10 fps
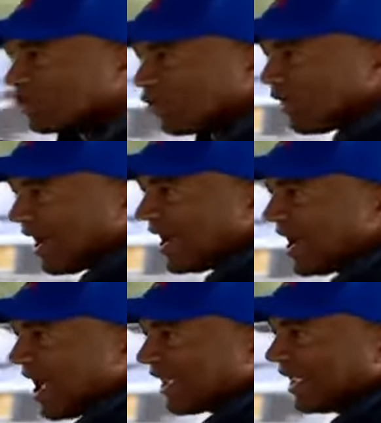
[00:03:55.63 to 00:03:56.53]
matora
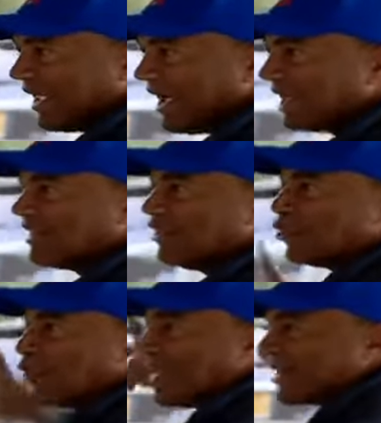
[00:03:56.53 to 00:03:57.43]
ganake, hatiri
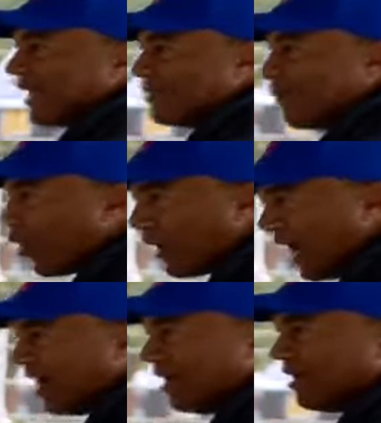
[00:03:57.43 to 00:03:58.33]
odomata
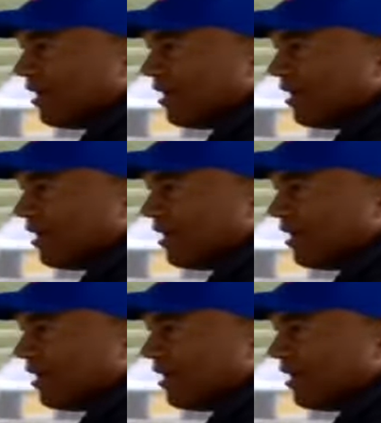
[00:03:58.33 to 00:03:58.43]
limona.